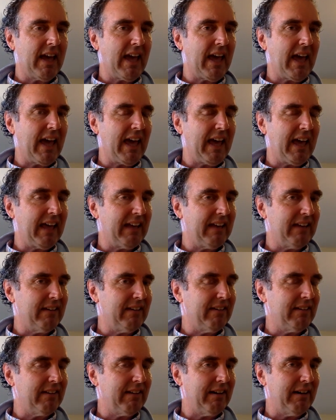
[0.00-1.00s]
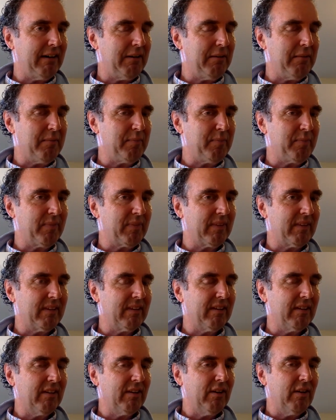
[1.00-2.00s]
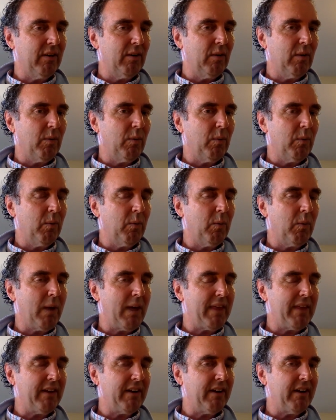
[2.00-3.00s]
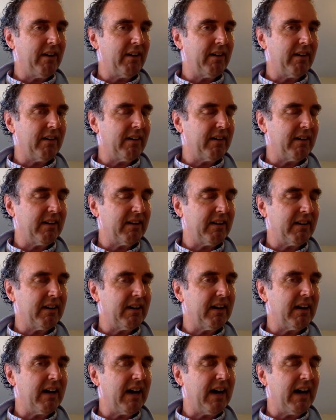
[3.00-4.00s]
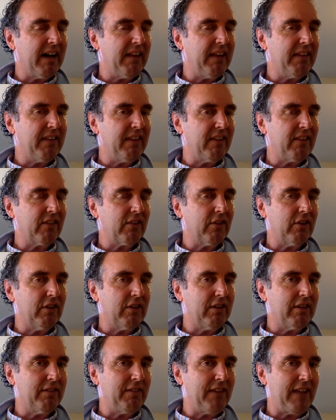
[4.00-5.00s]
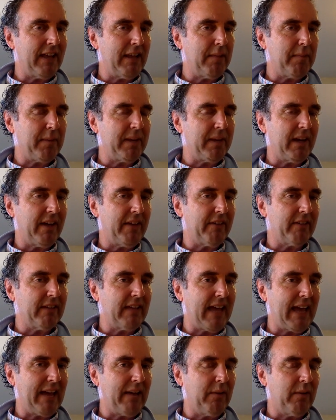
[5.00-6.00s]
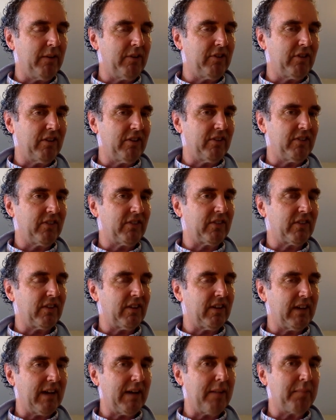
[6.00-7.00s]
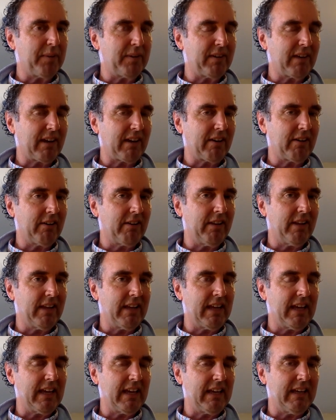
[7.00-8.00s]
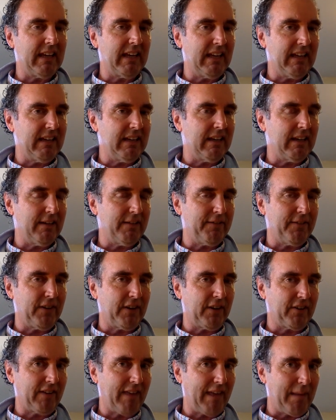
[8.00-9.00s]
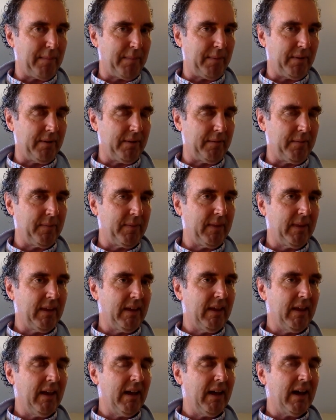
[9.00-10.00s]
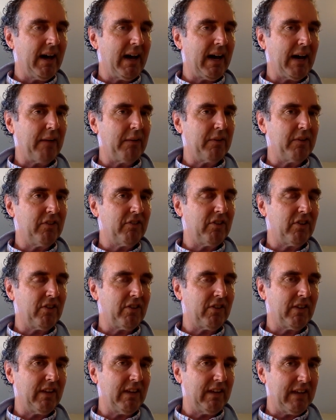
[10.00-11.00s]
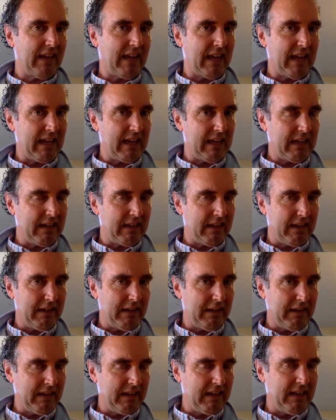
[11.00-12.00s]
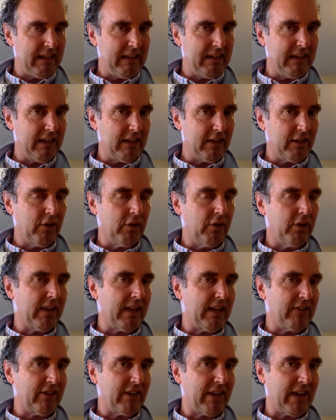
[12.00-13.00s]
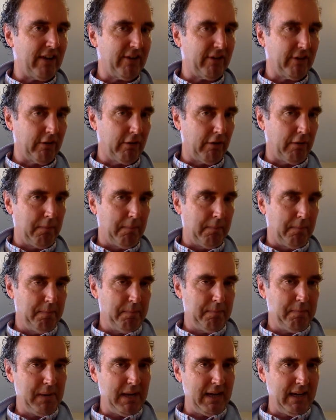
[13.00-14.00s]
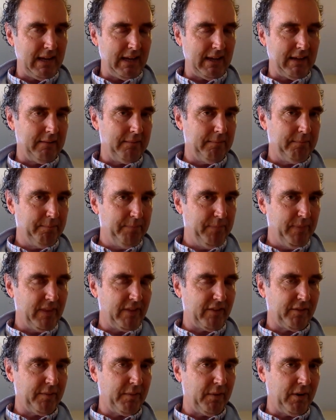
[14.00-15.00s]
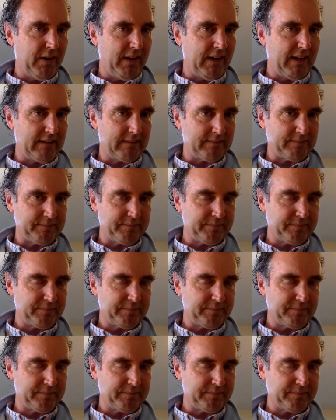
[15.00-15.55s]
and. Um, whether uh, this could develop in other languages, uh, particularly in India, for example. I was just in a uh, India Google Education Group meeting this morning,